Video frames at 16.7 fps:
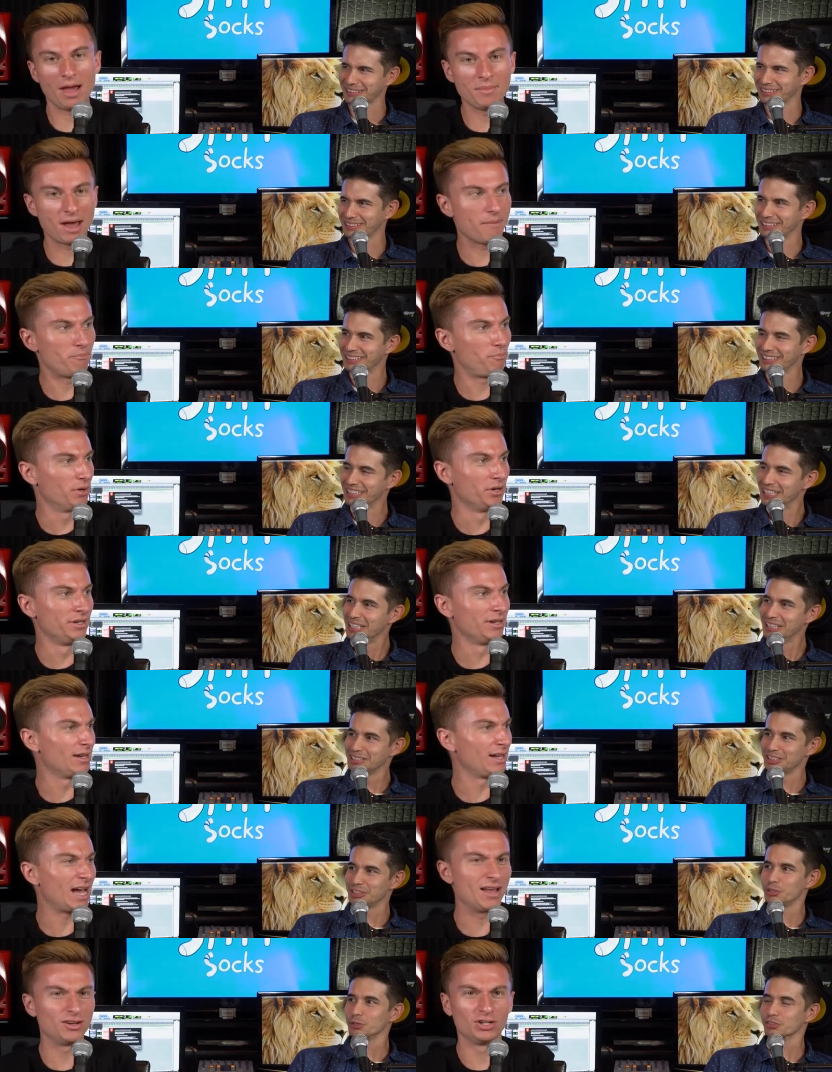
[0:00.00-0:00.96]
Speaker 1: not putting. Did you
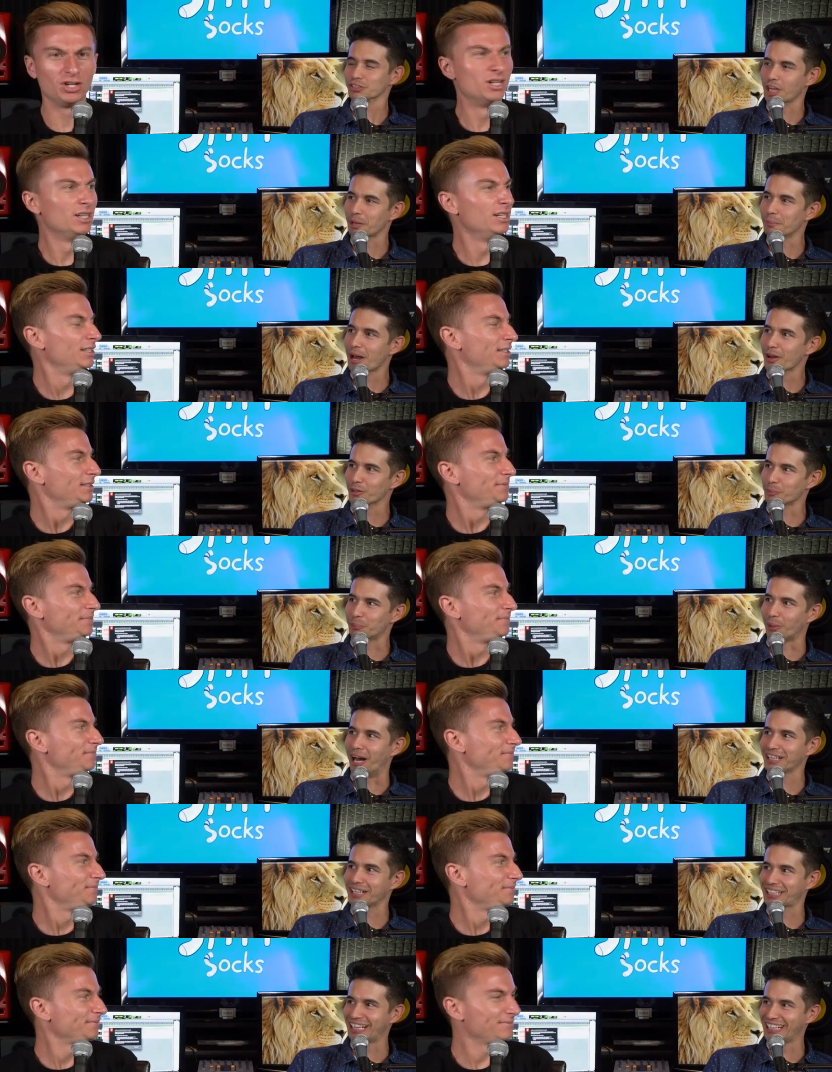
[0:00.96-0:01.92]
just come out on the
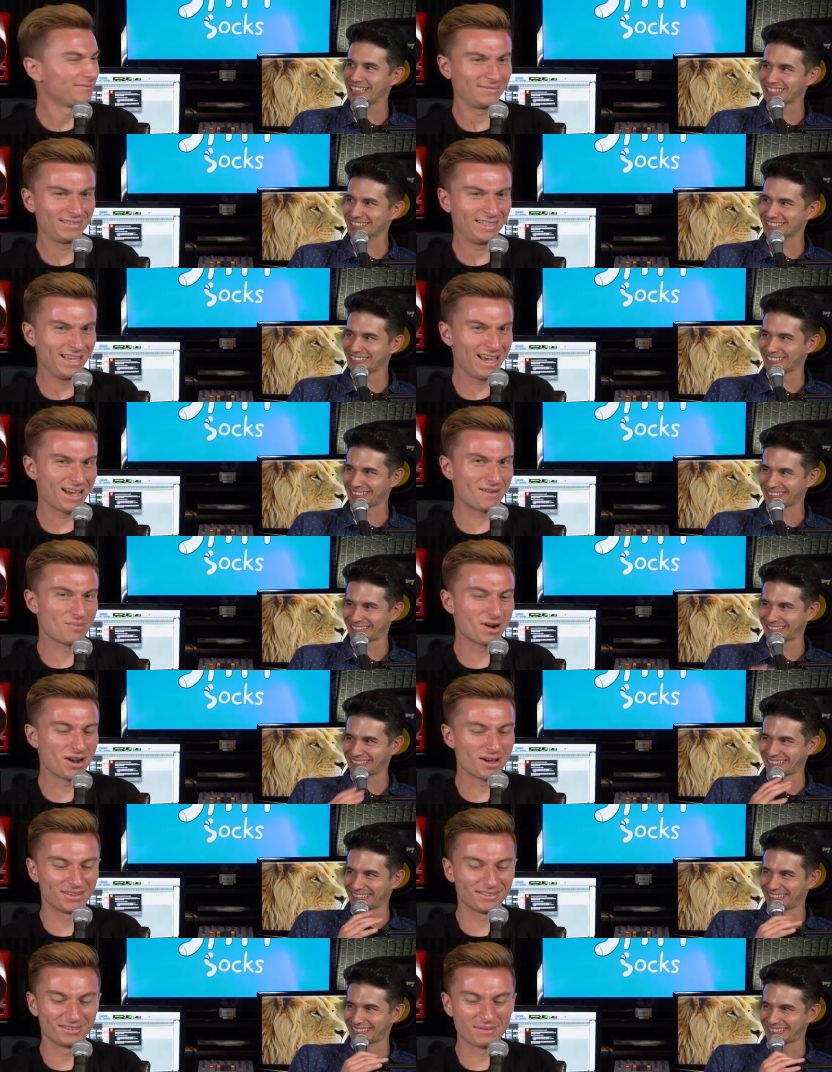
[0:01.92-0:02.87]
podcast? Yeah, bro.
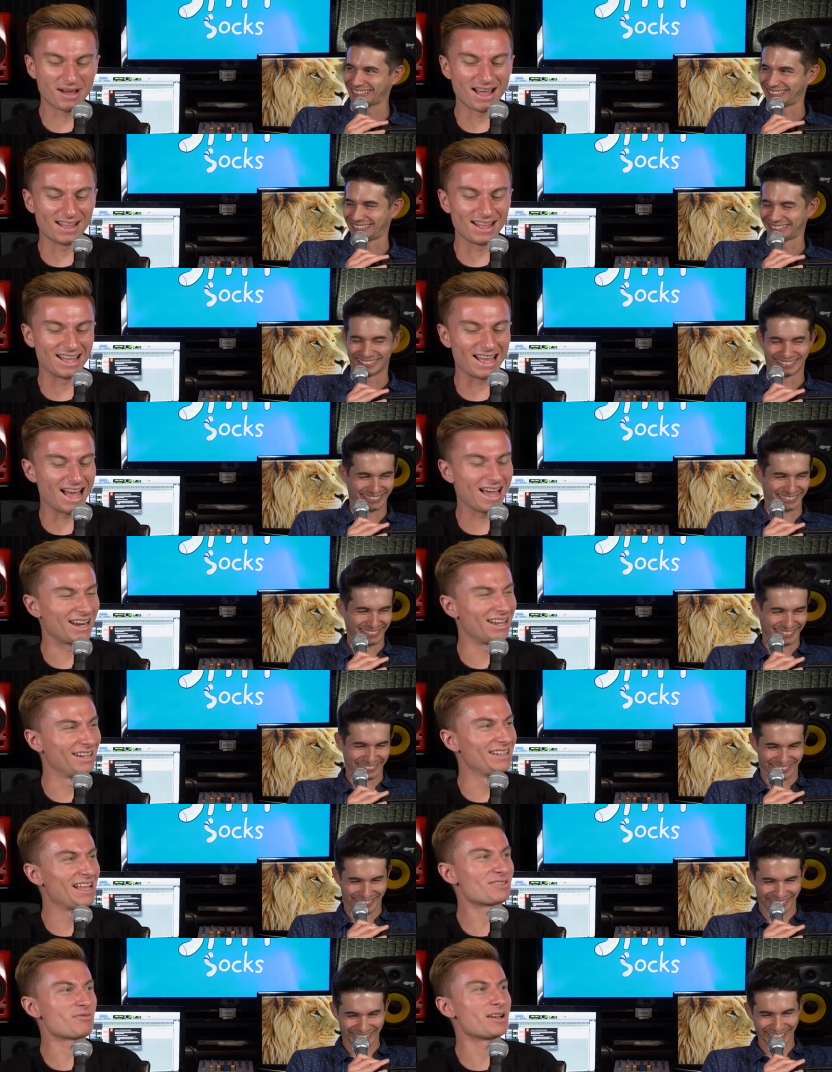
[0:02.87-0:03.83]
I didn't. That's
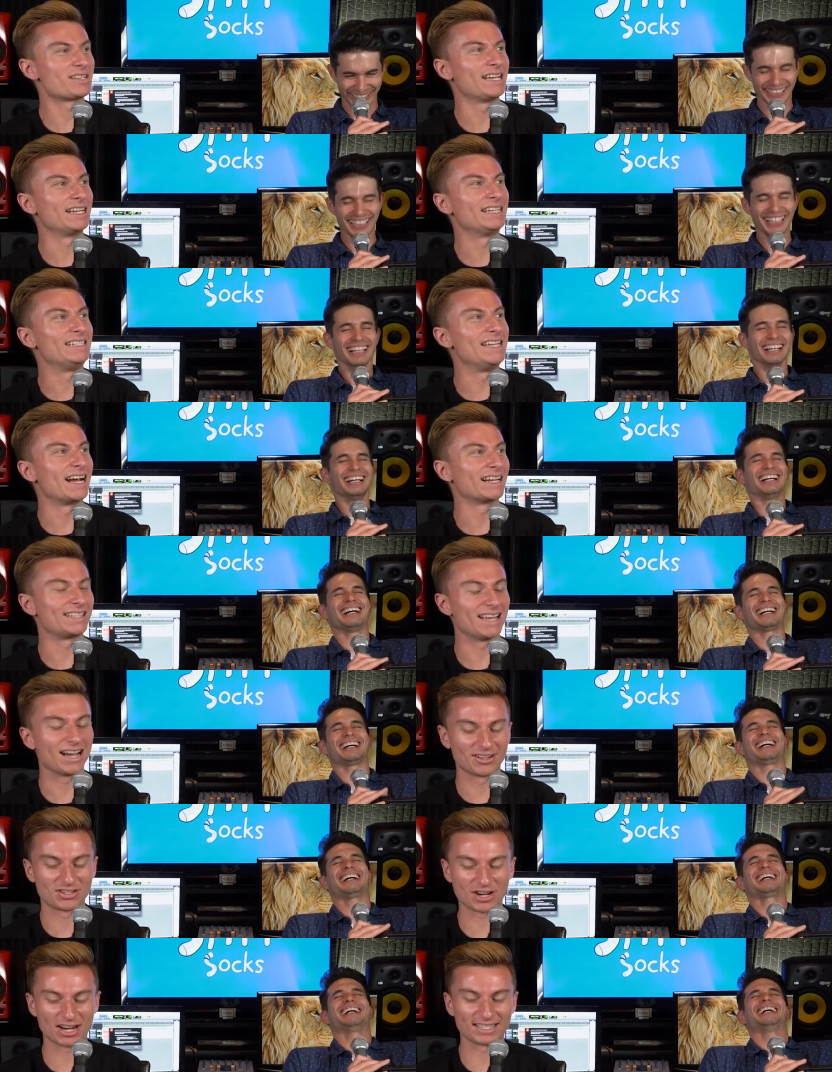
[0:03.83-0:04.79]
why I said decked out, trying
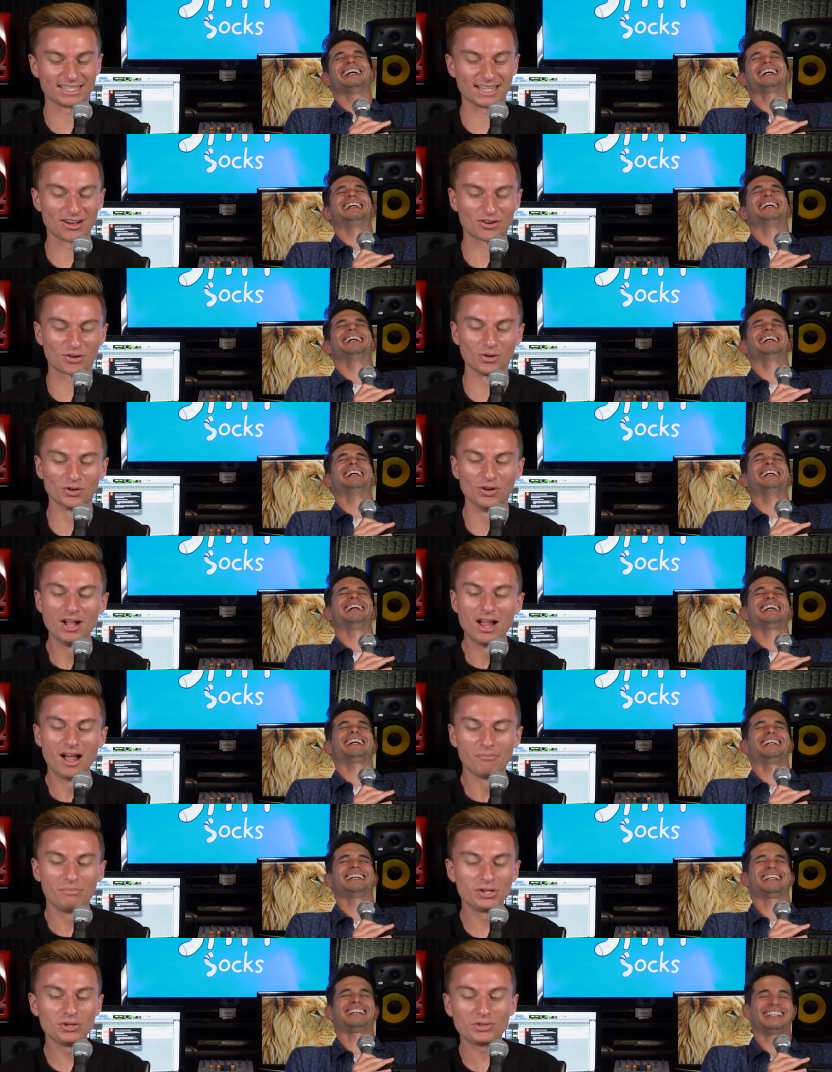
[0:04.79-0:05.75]
to sound cool. But
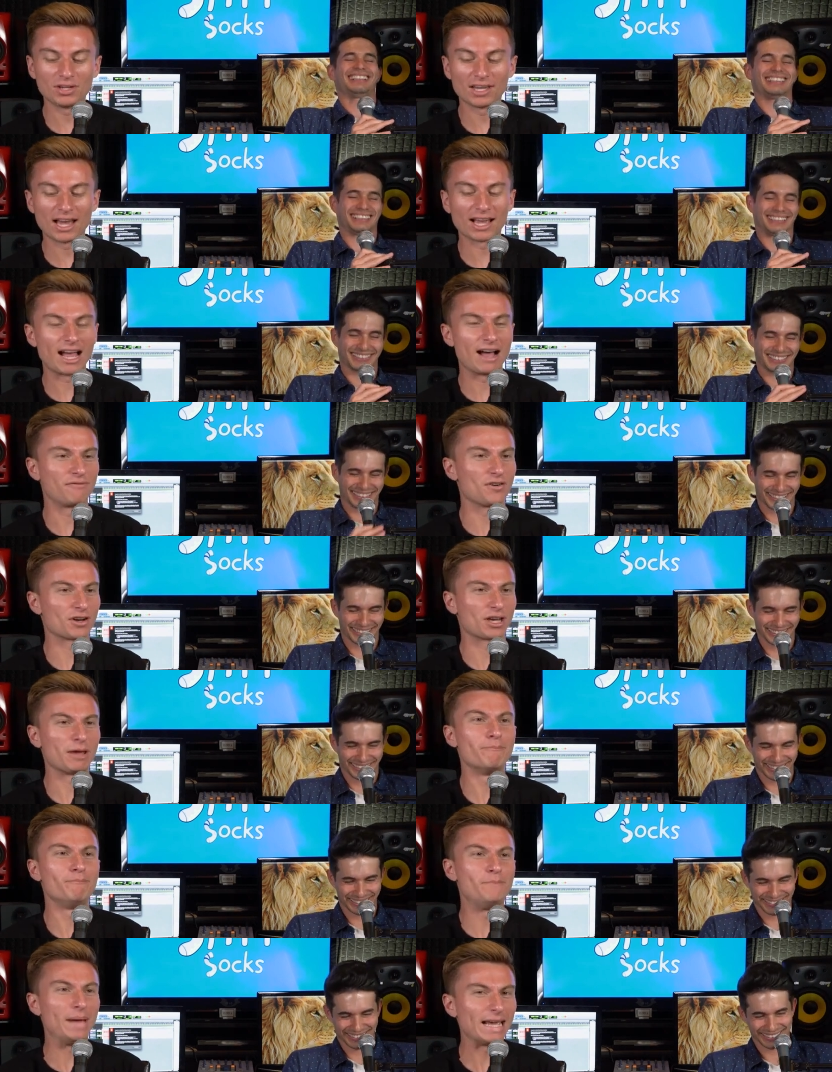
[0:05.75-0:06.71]
you think I got fucking
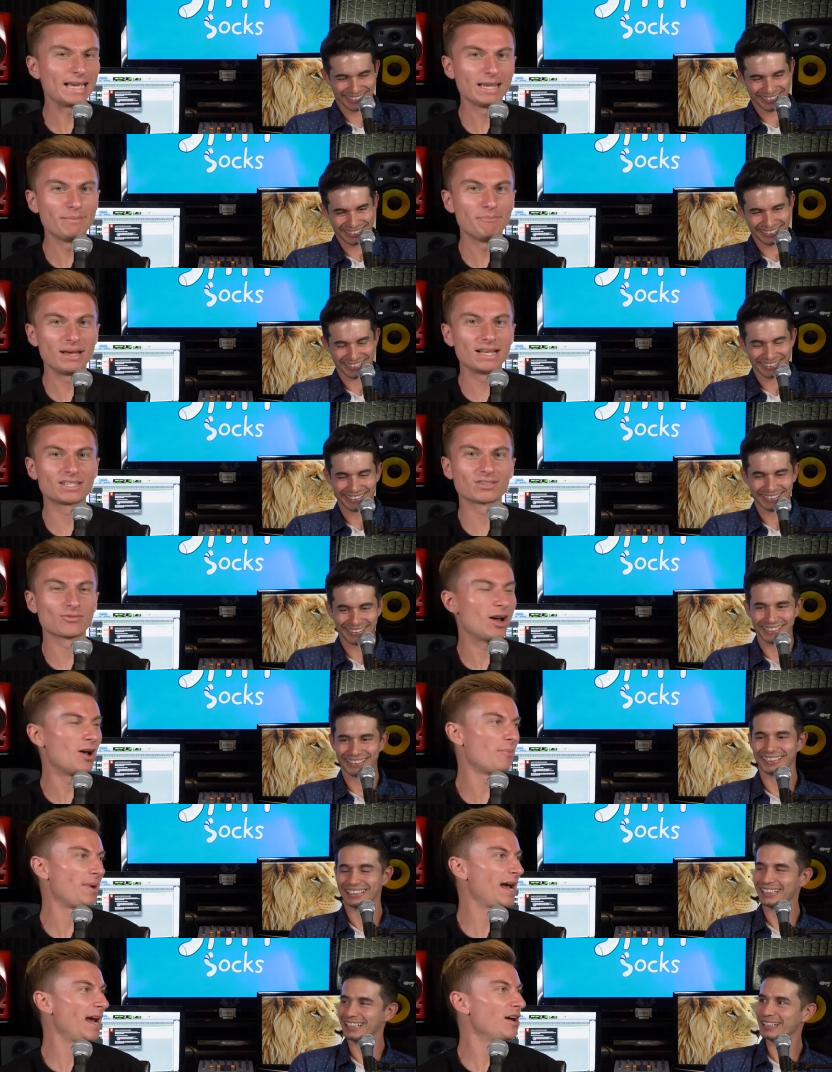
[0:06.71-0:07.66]
bacon bits around my
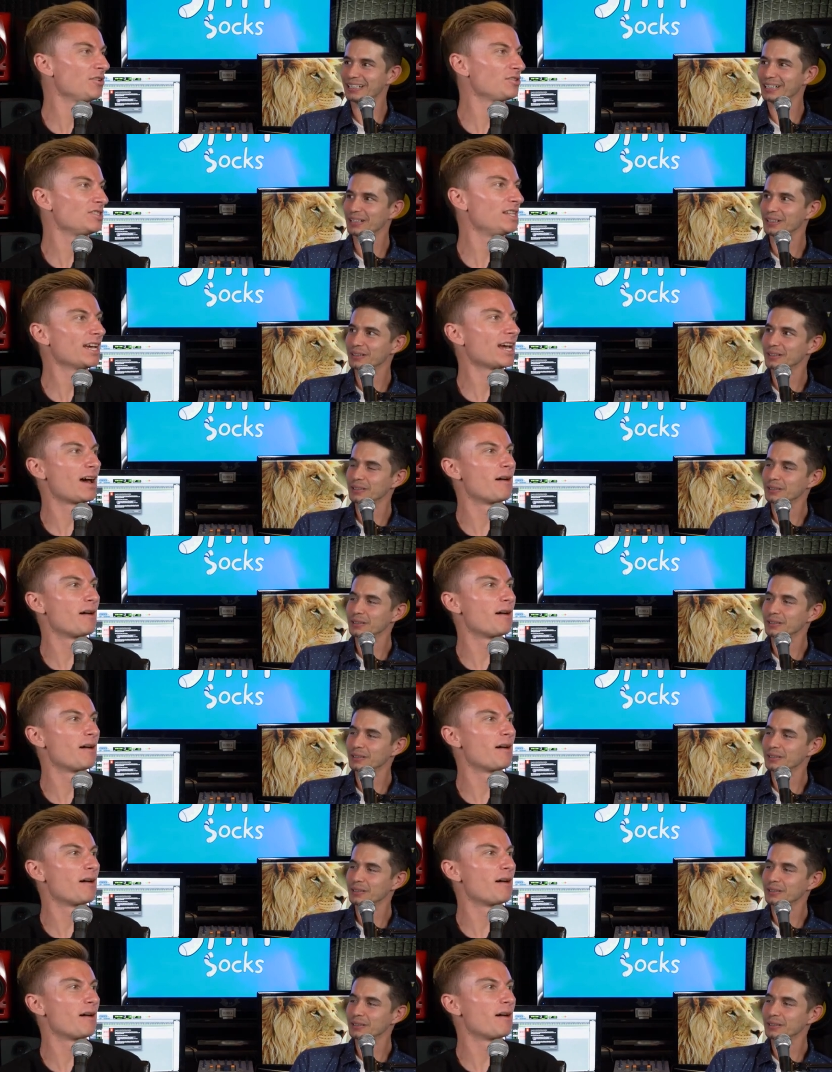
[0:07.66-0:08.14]
house? They got a